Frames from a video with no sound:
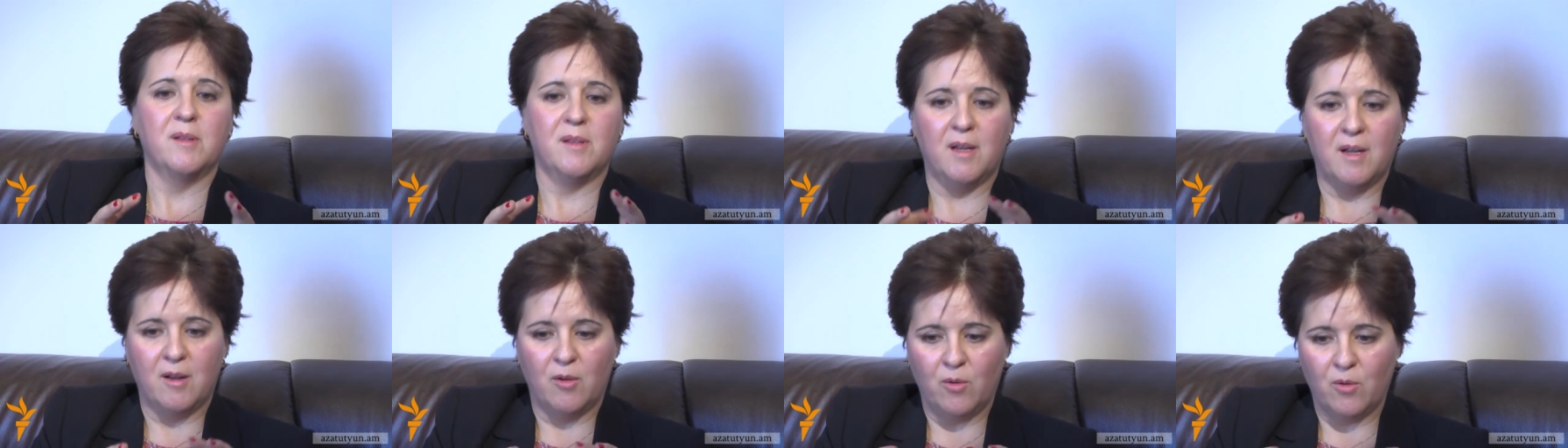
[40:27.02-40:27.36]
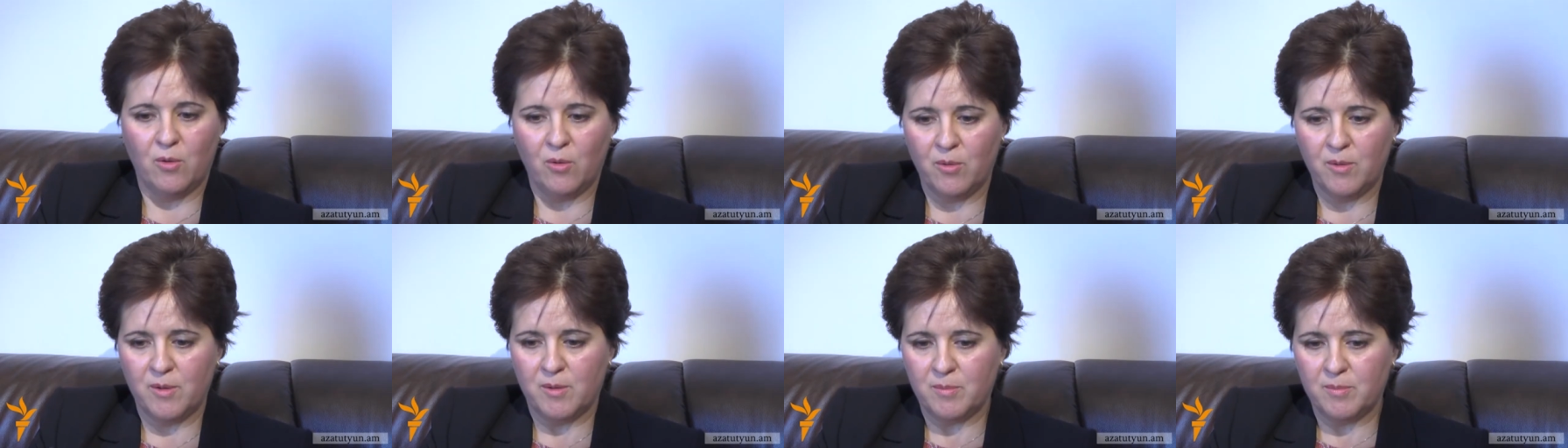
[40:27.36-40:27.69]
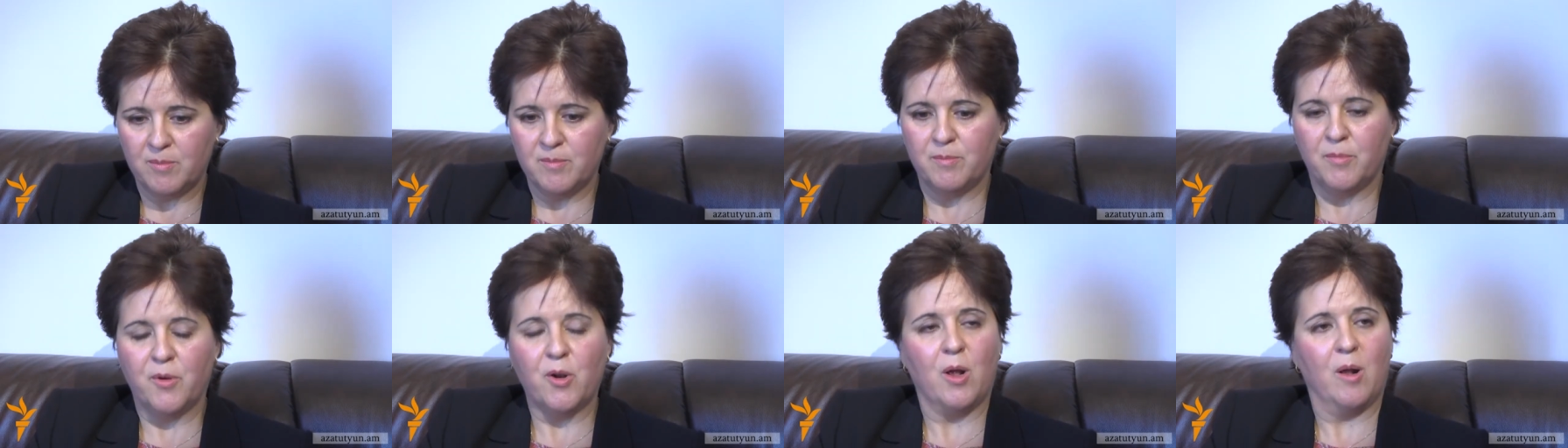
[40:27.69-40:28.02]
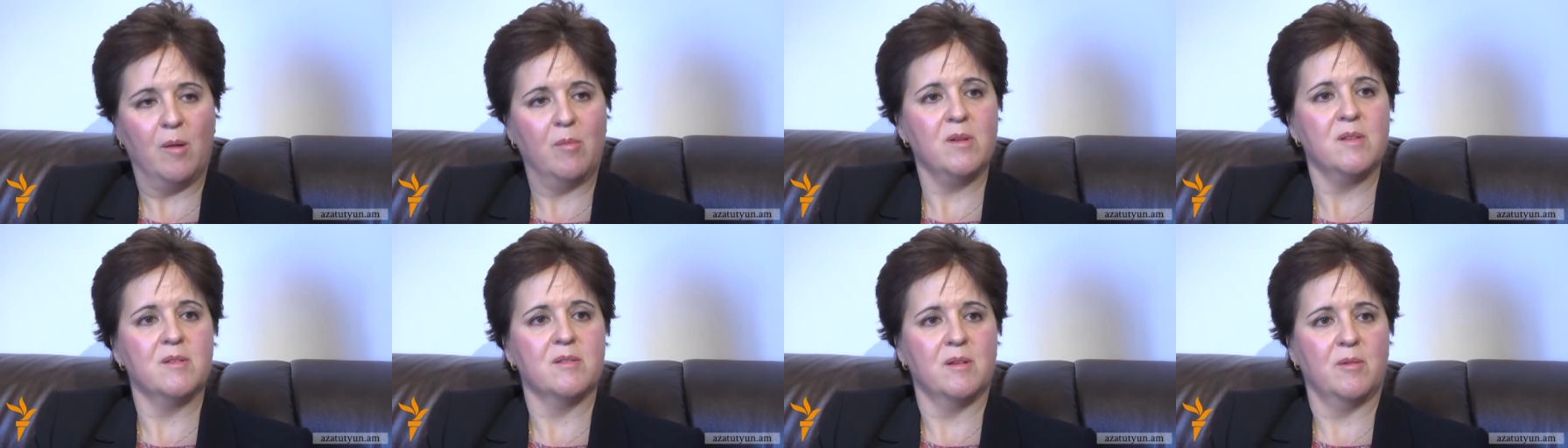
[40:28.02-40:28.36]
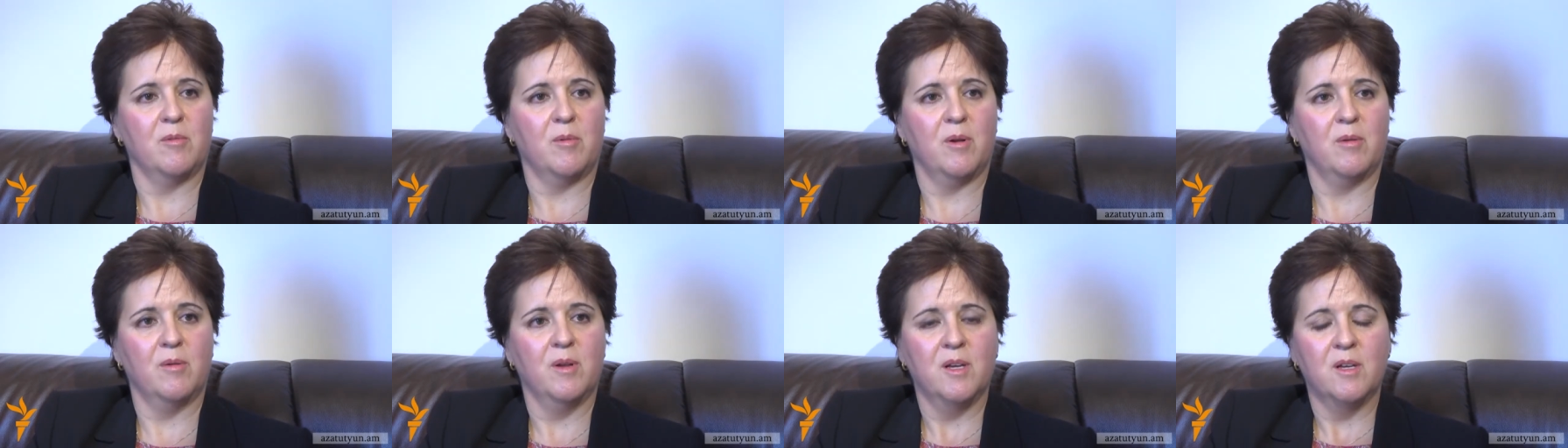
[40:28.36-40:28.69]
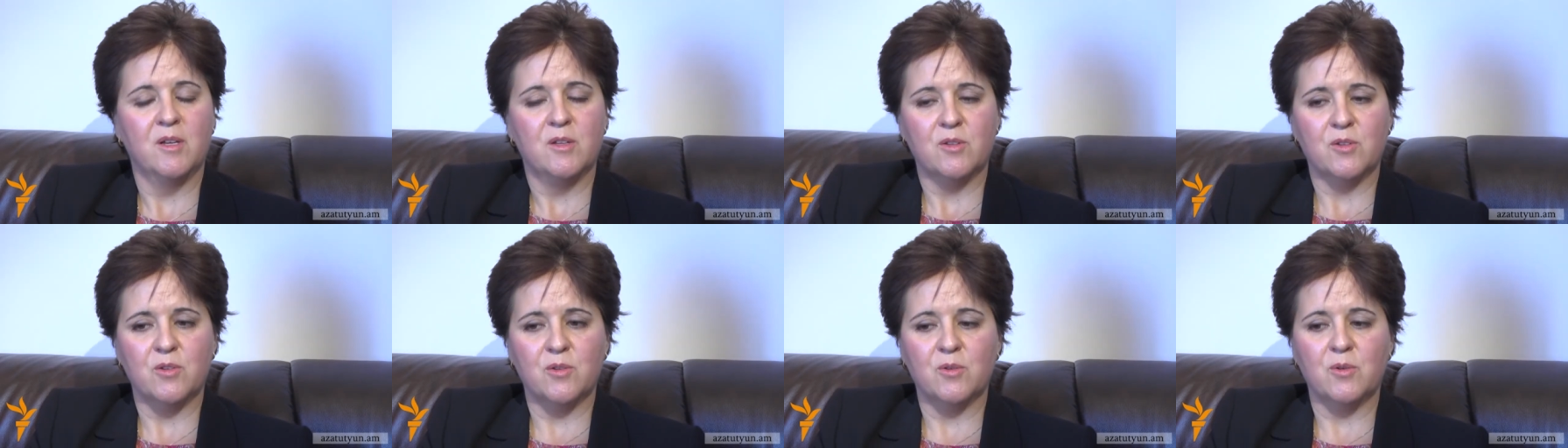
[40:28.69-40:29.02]
there are other problems around.
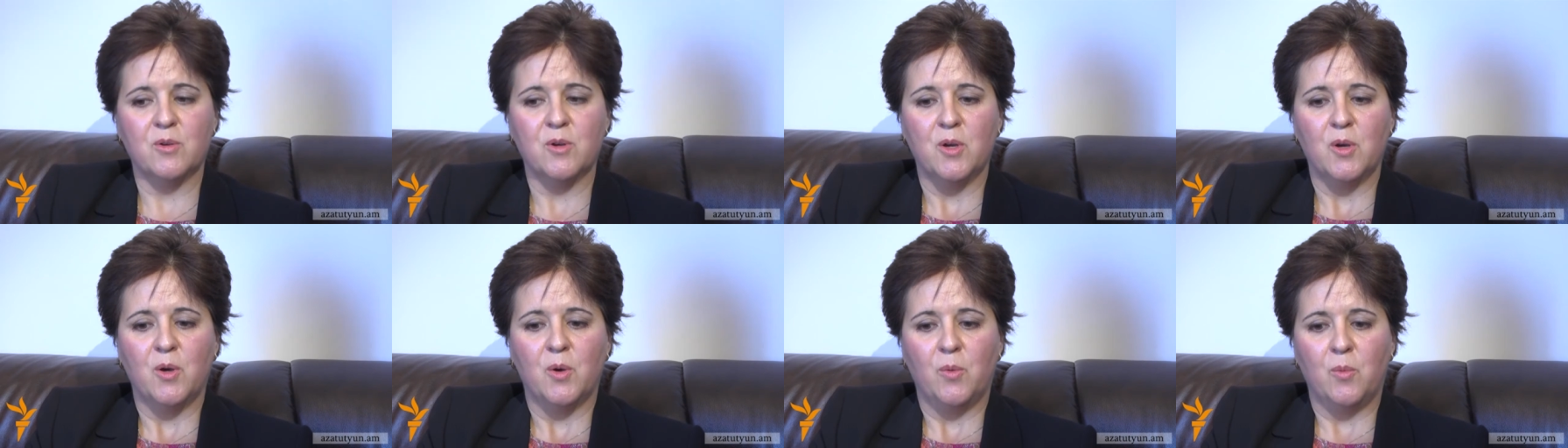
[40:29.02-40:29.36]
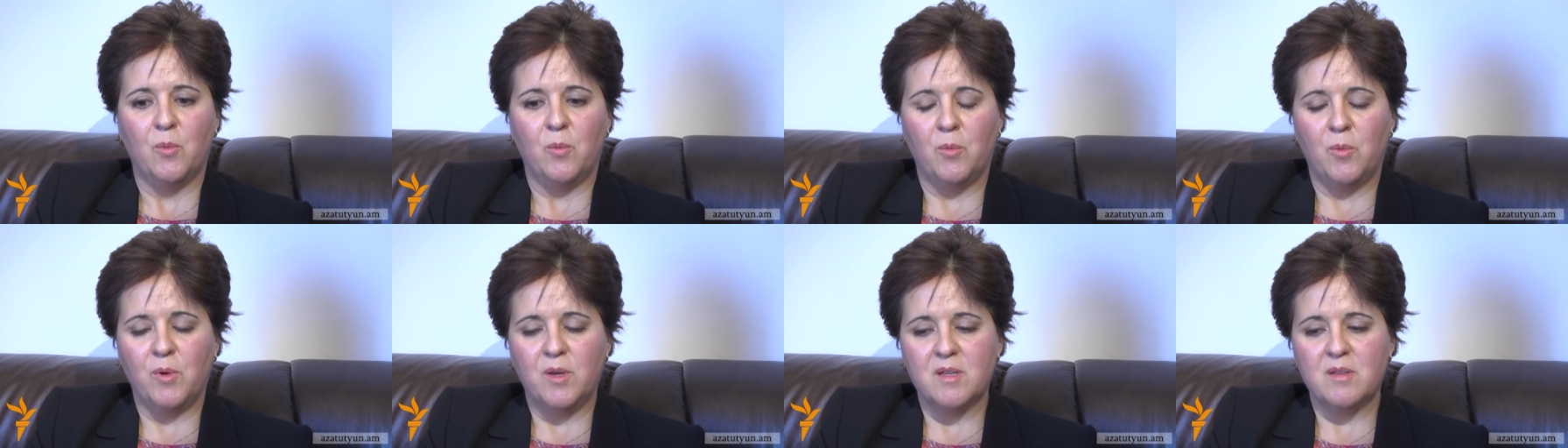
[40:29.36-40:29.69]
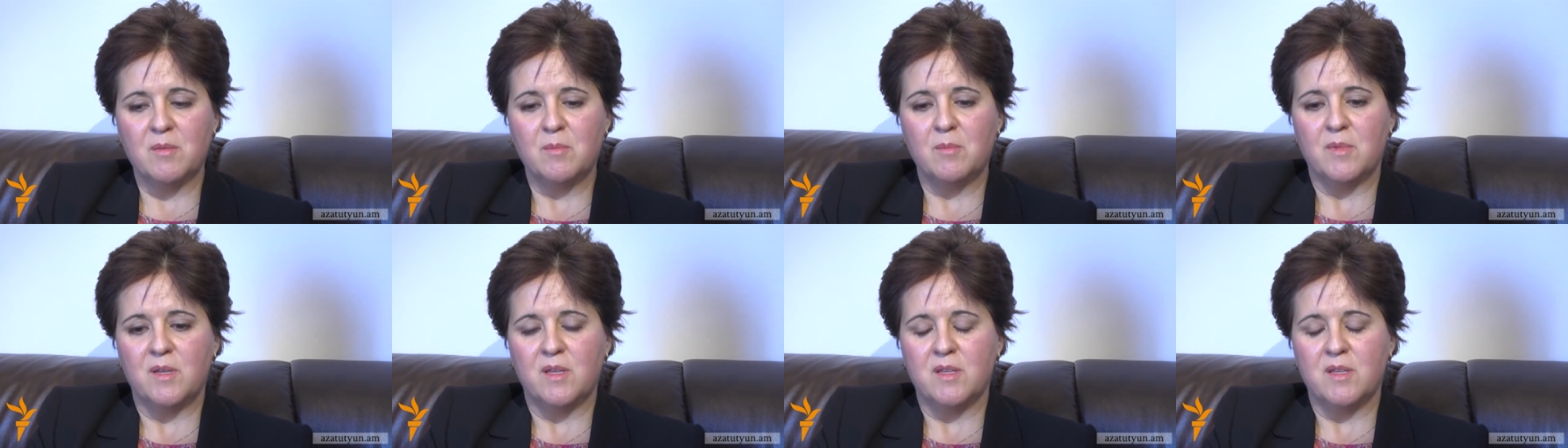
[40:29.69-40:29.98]
So it's